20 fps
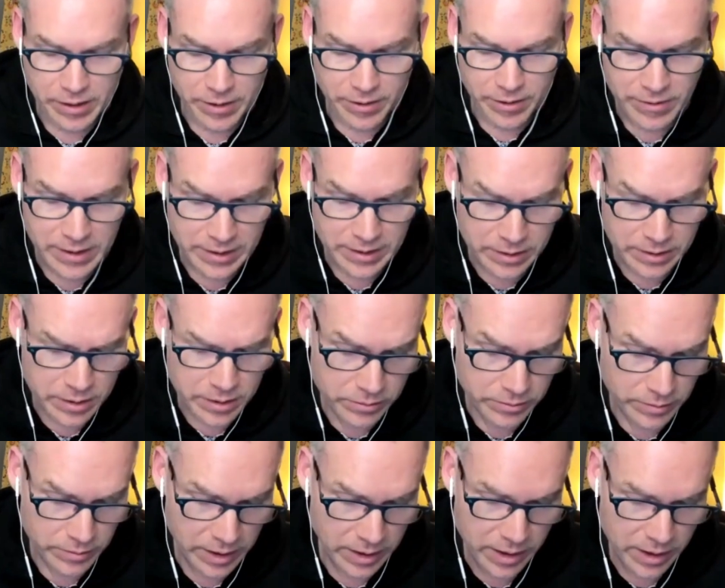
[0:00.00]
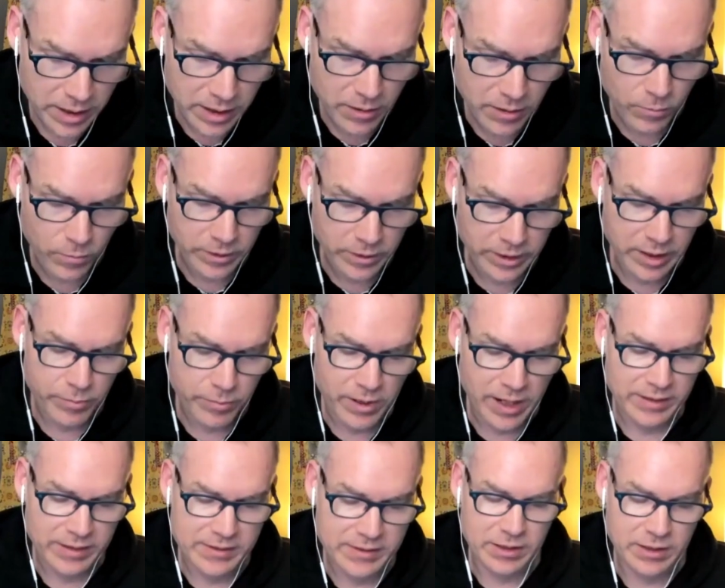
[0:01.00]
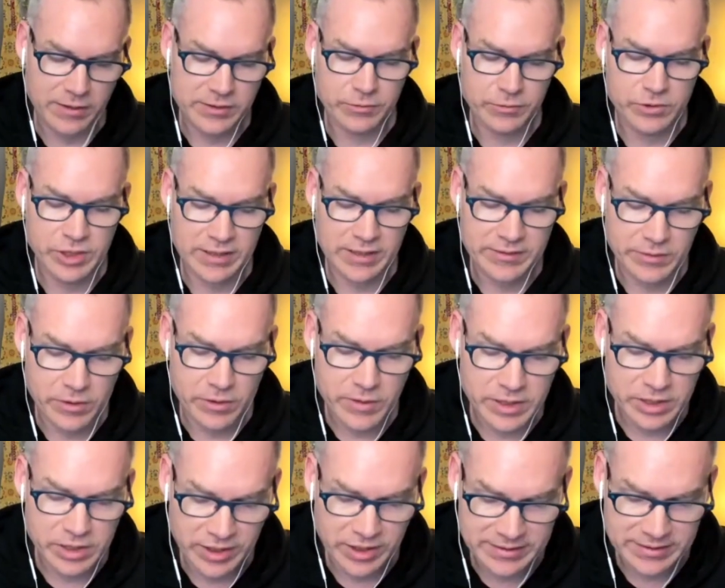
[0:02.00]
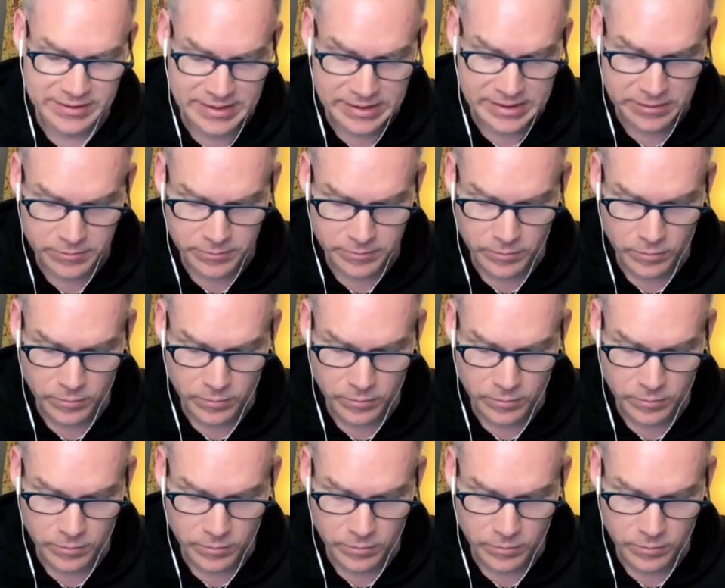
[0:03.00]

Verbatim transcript: Then uh, we're going to practice also just noting just sitting,